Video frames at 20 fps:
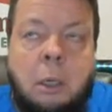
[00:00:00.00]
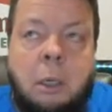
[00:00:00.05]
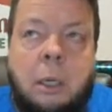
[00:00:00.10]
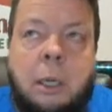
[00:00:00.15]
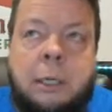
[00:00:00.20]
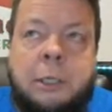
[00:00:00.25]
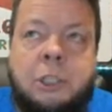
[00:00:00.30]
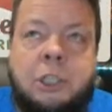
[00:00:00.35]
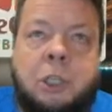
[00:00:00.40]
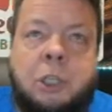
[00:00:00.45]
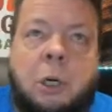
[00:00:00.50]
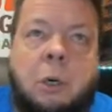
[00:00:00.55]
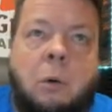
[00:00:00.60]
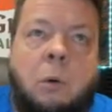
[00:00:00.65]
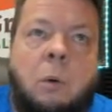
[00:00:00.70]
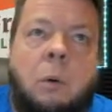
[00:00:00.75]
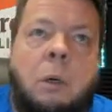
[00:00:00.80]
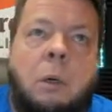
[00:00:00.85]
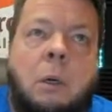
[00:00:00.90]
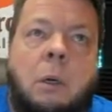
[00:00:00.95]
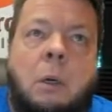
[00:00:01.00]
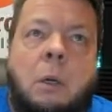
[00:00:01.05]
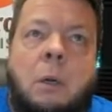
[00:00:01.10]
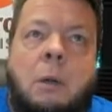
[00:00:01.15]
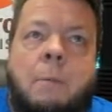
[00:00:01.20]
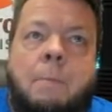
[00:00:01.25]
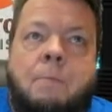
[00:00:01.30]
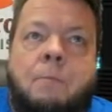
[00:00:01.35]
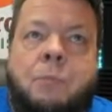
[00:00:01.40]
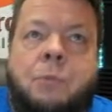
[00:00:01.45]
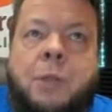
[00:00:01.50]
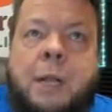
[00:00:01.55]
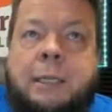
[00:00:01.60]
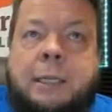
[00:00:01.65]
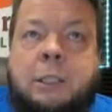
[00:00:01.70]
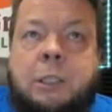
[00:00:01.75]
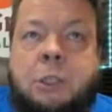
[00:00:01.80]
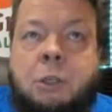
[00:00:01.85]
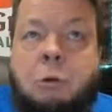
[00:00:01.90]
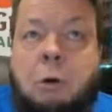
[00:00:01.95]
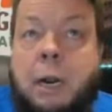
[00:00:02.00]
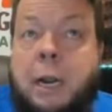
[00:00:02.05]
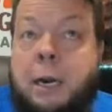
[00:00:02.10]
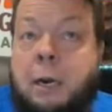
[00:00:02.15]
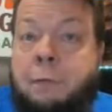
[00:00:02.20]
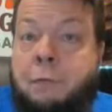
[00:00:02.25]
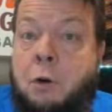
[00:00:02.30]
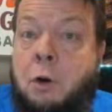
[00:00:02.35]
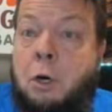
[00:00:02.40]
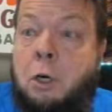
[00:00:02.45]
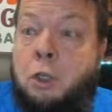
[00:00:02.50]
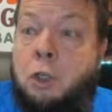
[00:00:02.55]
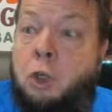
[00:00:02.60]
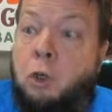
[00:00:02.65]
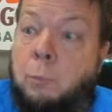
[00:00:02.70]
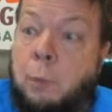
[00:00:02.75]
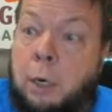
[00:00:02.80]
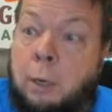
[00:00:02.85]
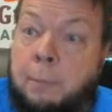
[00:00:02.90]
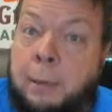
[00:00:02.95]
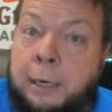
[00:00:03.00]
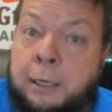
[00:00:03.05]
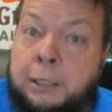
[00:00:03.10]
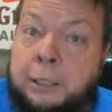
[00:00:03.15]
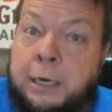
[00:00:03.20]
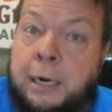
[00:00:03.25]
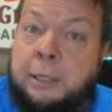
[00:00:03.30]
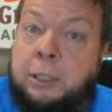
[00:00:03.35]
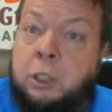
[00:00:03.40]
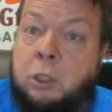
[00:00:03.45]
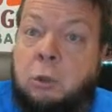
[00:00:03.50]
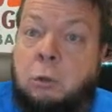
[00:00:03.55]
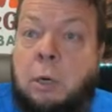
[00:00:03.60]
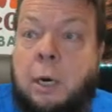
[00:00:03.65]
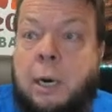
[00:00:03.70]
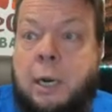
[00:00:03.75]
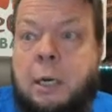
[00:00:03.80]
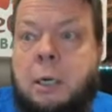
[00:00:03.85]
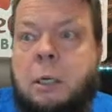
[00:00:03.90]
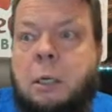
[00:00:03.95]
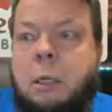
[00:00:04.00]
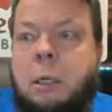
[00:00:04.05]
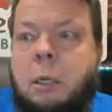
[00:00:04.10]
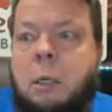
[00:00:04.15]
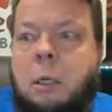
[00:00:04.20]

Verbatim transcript: And so that's great if you're a tumor, but it's not so great